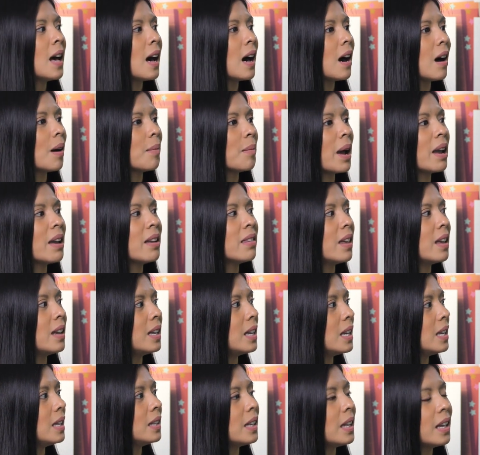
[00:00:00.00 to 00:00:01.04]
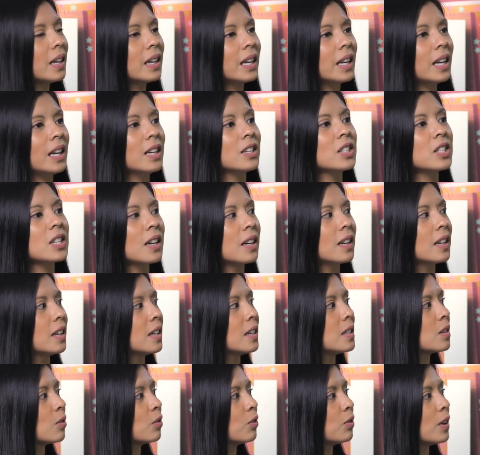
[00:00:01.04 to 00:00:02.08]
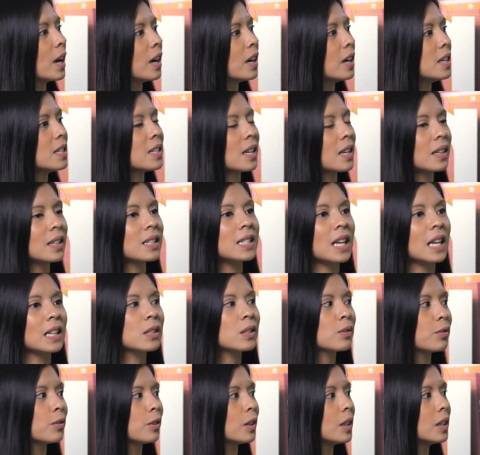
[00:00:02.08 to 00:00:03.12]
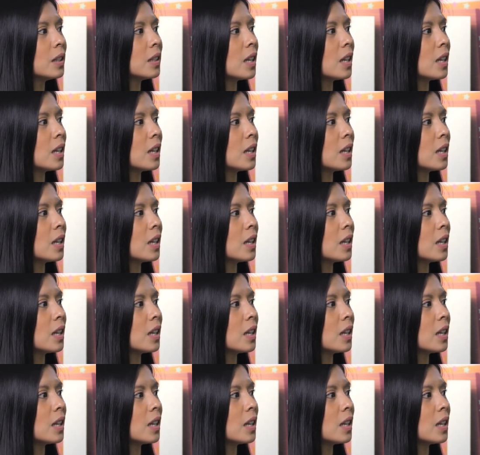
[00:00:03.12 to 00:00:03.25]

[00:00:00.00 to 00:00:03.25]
I think eTail Asia is very successful,